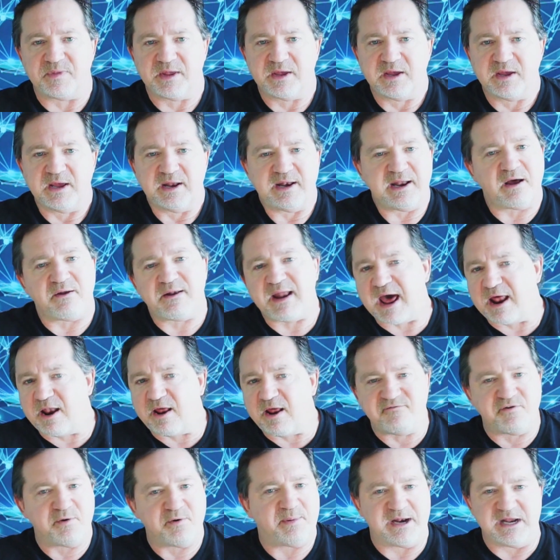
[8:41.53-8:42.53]
Now, not
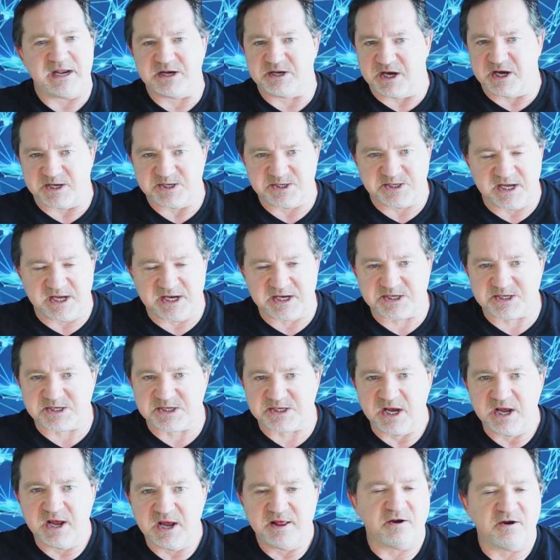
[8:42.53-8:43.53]
everybody does this.
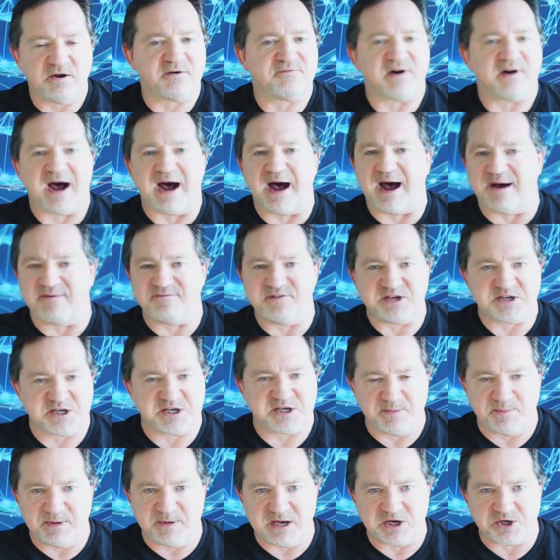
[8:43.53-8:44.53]
There have obviously
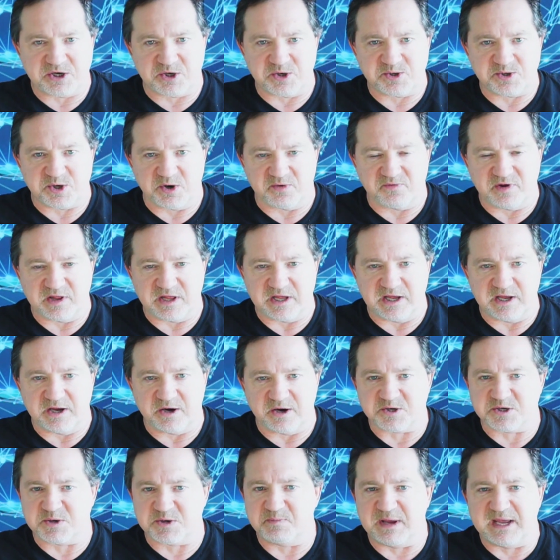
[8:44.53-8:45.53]
been issues over the
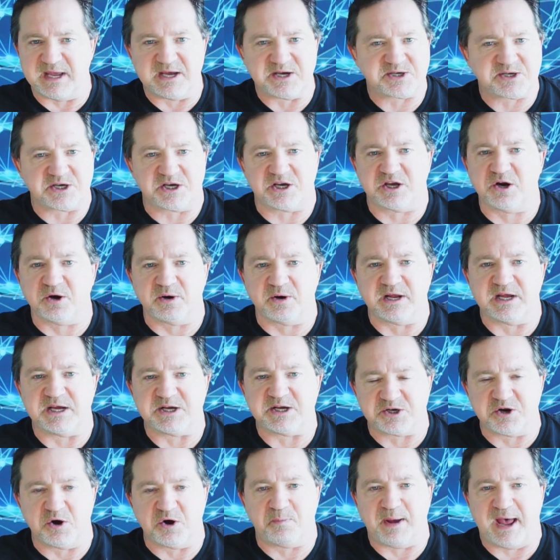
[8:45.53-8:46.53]
years, and being a security is
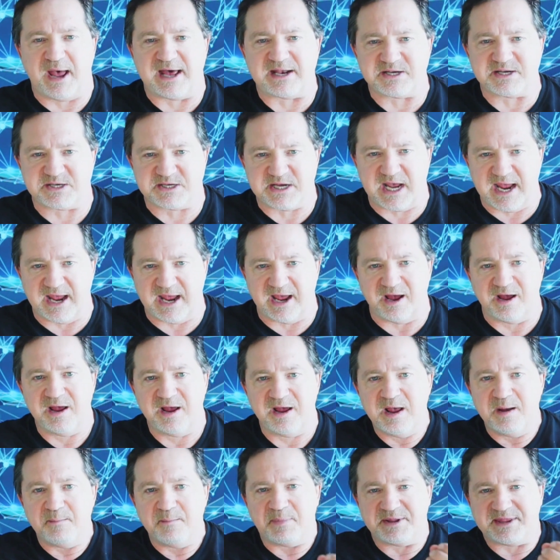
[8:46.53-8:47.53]
no panacea,
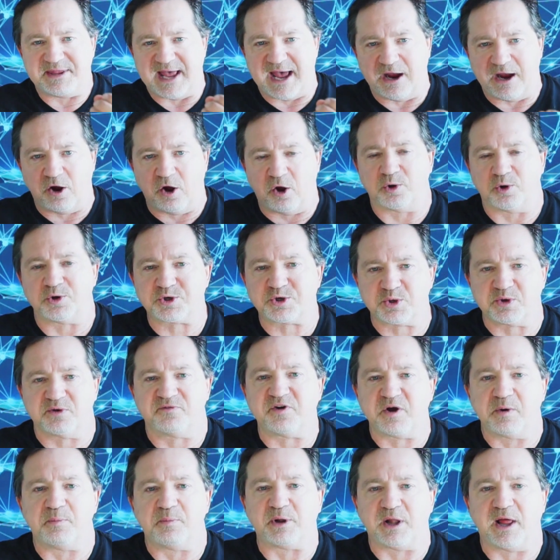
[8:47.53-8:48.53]
but that culture of
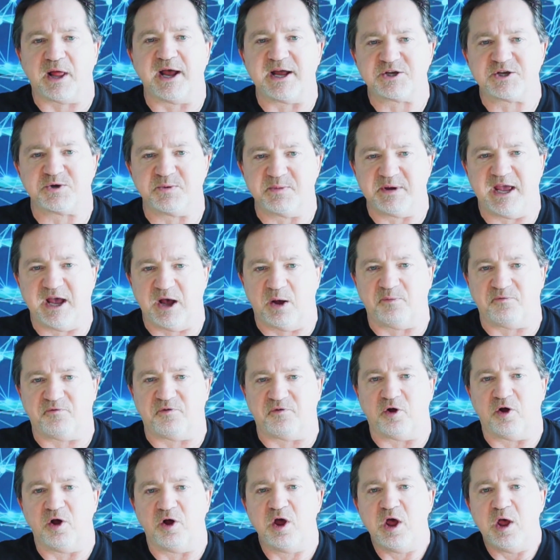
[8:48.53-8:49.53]
compliance will be helpful.
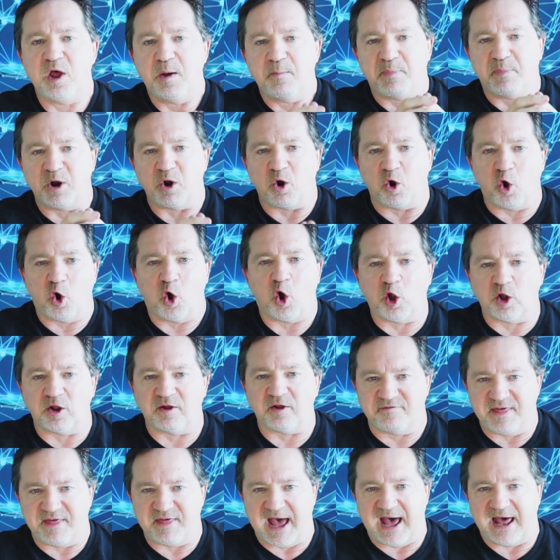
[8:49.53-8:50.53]
But all
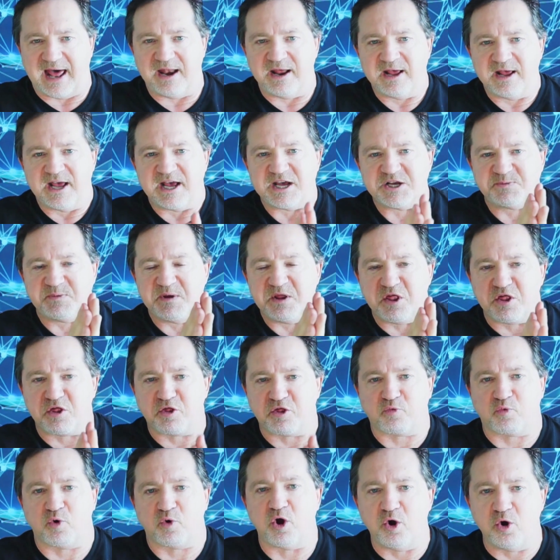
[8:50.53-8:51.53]
of that has been
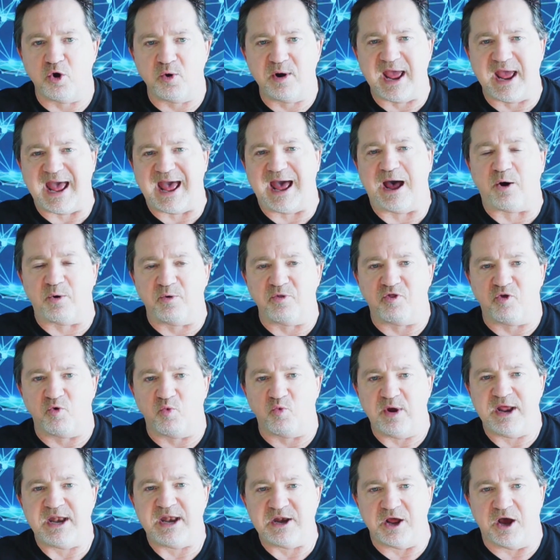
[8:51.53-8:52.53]
thrown out the
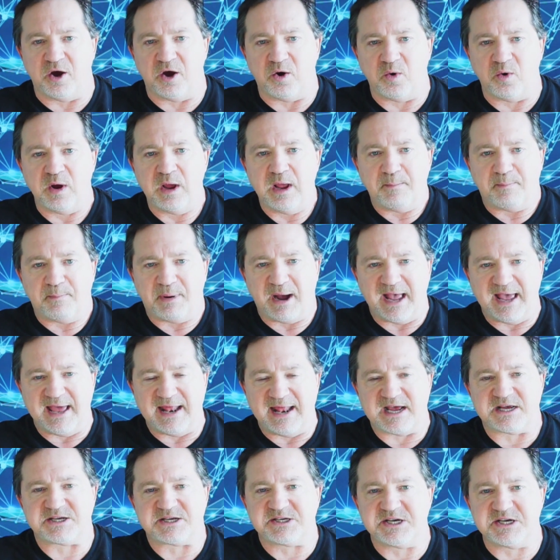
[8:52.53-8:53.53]
window by
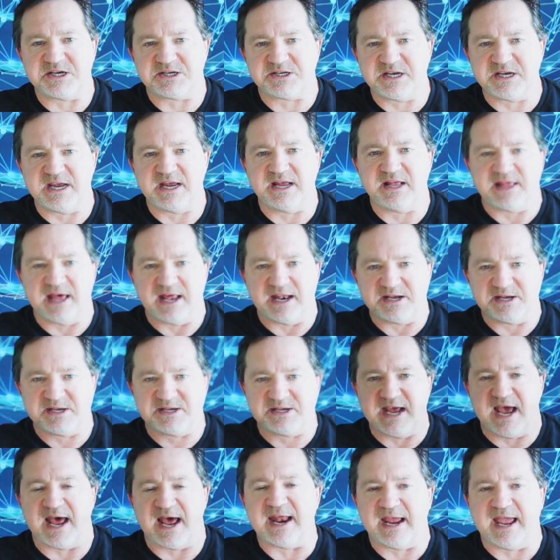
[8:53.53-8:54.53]
an SEC that is
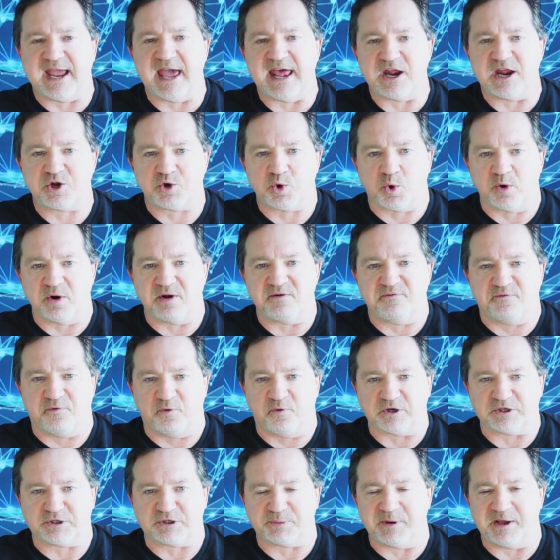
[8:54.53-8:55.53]
dedicated toward
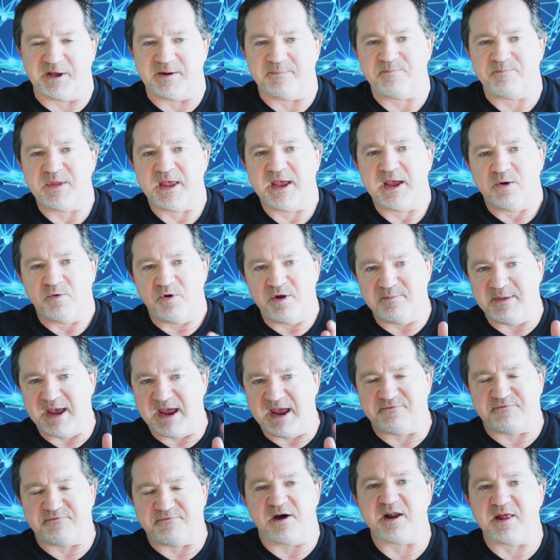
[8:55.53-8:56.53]
enforcement. We made
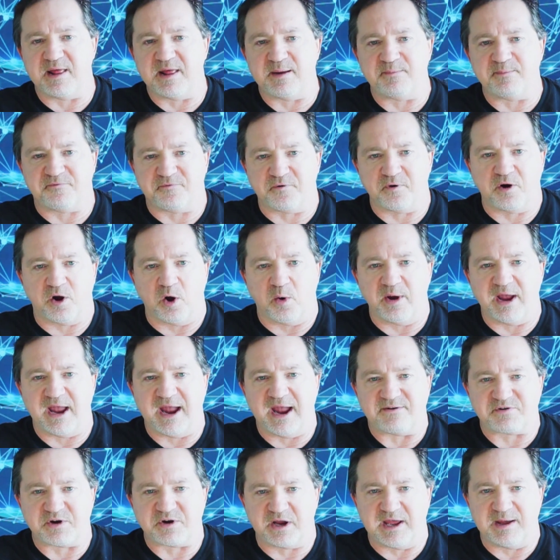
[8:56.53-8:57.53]
fun of them for going
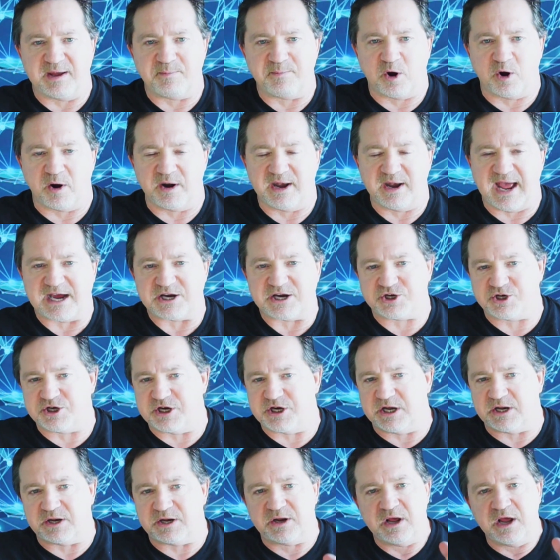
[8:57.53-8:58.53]
after Kim
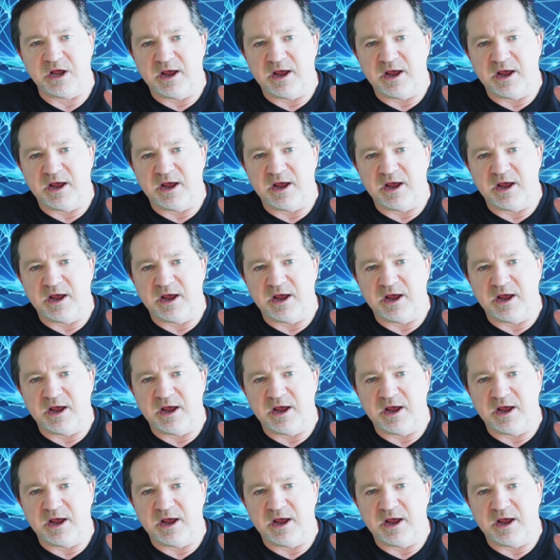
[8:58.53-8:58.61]
Kardashian.